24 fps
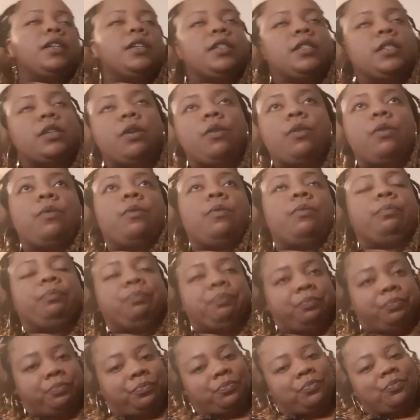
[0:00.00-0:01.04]
So
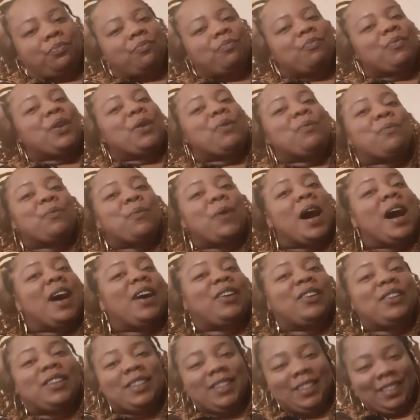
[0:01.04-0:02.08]

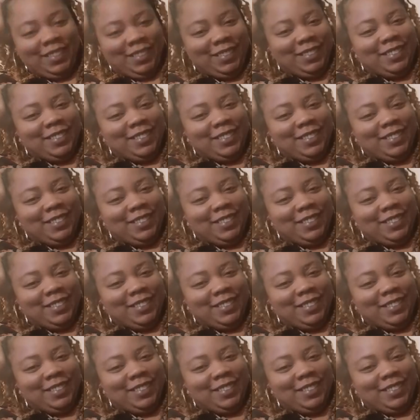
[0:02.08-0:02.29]
while